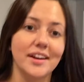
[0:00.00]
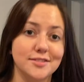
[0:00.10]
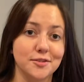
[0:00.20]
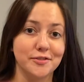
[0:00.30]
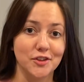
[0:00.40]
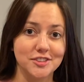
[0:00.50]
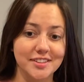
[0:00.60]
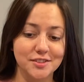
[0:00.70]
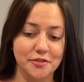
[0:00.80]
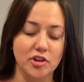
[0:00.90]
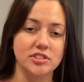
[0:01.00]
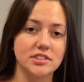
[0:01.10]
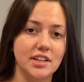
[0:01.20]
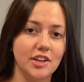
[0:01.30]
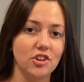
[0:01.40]
so first things
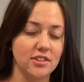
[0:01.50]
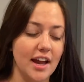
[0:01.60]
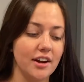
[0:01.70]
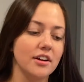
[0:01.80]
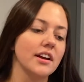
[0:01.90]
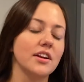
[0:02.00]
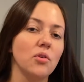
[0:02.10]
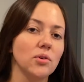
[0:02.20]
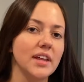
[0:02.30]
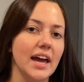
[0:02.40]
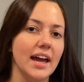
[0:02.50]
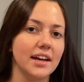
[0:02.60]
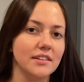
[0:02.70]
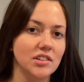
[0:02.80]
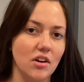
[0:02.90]
first, take your lighter and hold the egg
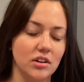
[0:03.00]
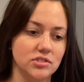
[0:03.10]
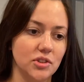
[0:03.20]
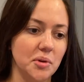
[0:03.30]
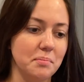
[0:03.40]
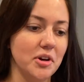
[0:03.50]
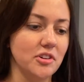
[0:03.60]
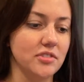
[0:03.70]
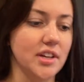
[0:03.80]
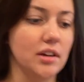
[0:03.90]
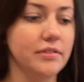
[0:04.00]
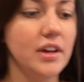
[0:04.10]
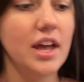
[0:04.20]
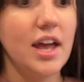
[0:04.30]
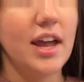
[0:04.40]
in the tongs so you don't burn yourself.
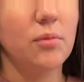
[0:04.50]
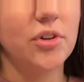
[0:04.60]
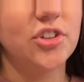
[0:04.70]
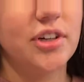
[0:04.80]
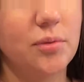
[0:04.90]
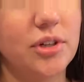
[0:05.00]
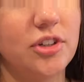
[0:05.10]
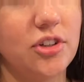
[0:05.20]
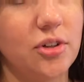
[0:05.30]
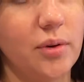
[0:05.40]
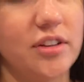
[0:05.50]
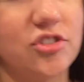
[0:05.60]
And what you're going to want to do is